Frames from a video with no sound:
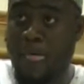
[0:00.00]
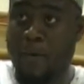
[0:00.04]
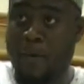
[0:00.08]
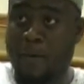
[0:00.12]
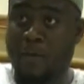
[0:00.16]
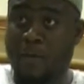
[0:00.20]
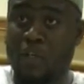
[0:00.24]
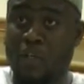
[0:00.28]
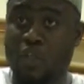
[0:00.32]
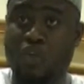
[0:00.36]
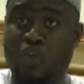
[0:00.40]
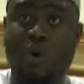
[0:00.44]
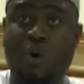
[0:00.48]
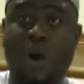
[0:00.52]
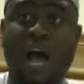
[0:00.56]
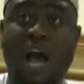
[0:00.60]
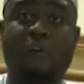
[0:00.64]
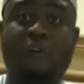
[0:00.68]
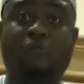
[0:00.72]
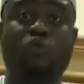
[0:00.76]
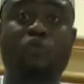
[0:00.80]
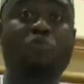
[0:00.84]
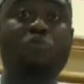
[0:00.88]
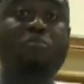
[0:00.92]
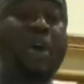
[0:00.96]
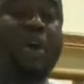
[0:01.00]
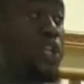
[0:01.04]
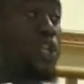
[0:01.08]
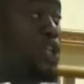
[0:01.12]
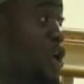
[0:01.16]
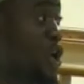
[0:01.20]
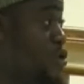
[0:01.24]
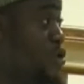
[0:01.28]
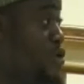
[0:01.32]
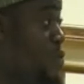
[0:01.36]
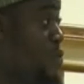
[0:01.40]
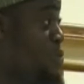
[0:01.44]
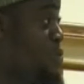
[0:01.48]
you have to make sure
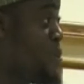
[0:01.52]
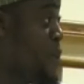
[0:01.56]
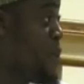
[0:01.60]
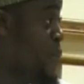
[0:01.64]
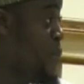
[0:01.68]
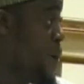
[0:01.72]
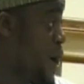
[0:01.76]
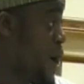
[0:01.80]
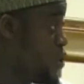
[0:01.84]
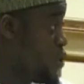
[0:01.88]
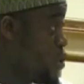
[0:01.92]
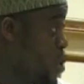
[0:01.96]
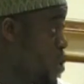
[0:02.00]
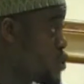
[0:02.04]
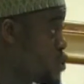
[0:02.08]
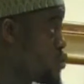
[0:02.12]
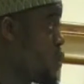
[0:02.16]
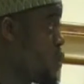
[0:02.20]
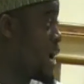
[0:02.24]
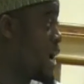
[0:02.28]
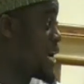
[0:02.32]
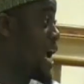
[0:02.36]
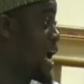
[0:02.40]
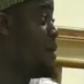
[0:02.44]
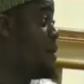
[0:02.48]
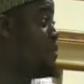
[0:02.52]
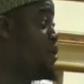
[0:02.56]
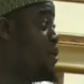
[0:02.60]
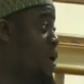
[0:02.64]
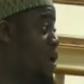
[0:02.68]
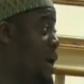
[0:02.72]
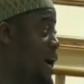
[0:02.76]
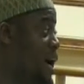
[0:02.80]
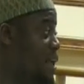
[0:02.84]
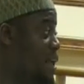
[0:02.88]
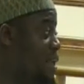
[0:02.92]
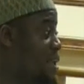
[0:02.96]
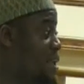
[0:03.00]
you prepare those who are coming
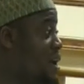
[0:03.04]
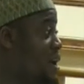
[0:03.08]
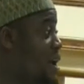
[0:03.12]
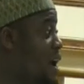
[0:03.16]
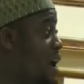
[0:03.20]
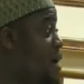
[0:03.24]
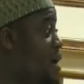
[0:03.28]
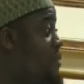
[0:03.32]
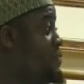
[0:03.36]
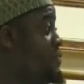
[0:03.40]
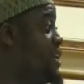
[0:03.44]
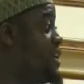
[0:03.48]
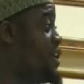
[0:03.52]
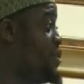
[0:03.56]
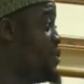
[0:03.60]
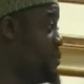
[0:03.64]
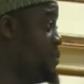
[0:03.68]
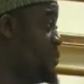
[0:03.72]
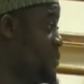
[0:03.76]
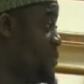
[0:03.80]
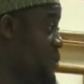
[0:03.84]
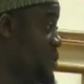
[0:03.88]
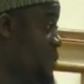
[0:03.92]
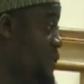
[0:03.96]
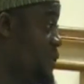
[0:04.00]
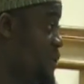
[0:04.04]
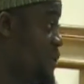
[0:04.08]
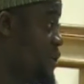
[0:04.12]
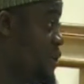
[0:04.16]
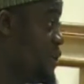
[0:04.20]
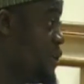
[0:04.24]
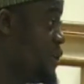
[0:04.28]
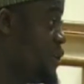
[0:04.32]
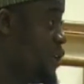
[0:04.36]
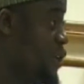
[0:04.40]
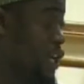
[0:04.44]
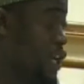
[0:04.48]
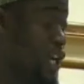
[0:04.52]
after you.
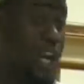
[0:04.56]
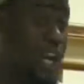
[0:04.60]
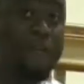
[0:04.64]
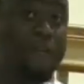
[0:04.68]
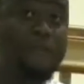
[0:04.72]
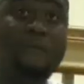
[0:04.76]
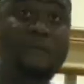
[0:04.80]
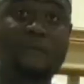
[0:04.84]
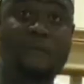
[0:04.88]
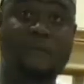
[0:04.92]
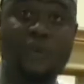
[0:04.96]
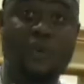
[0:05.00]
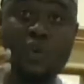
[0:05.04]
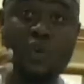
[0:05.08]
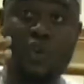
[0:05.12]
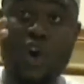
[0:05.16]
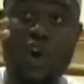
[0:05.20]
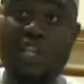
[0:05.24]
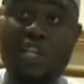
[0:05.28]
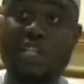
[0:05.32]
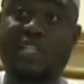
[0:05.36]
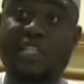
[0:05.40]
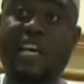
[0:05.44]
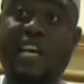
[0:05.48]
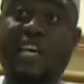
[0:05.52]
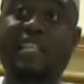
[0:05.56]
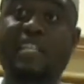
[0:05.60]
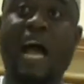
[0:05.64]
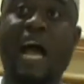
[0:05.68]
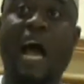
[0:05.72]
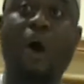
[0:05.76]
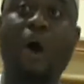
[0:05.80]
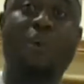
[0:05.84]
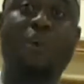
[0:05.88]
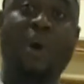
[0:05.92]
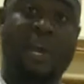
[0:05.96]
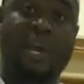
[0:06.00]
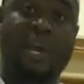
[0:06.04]
If you don't think that way,